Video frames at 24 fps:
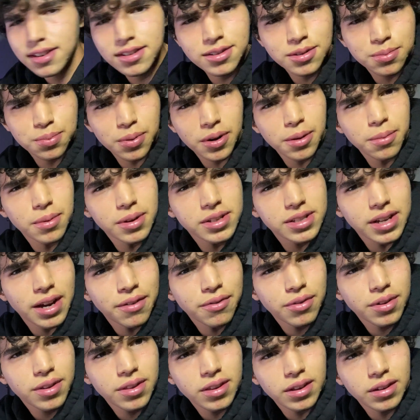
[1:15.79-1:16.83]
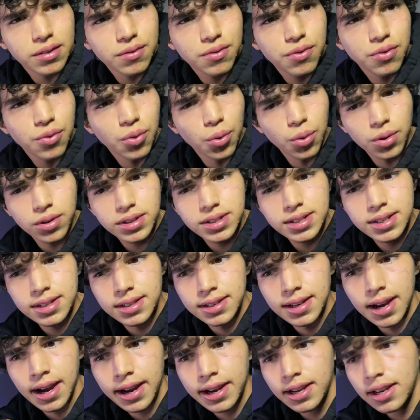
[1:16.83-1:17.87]
is pretty much everything for
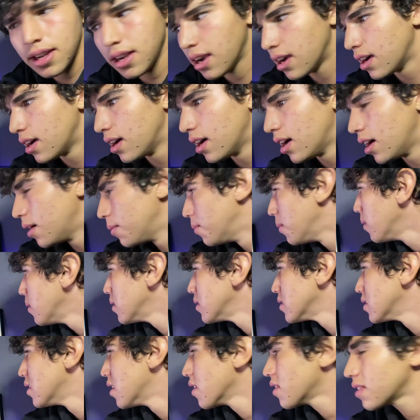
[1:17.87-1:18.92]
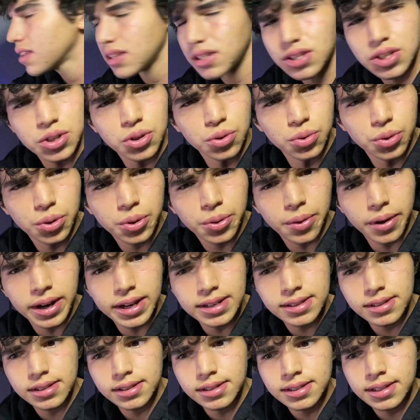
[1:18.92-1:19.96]
tonight. Nothing too
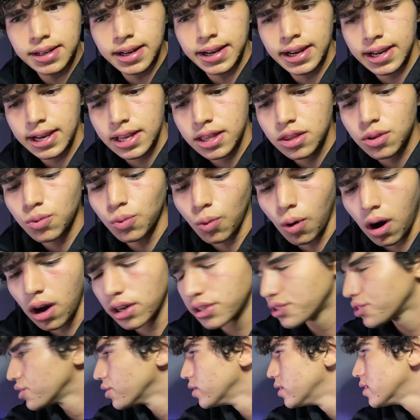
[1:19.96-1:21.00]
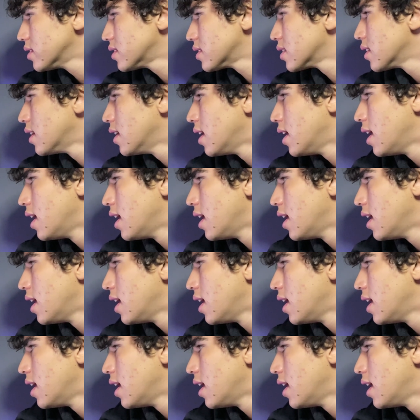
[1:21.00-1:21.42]
crazy today in the watch list.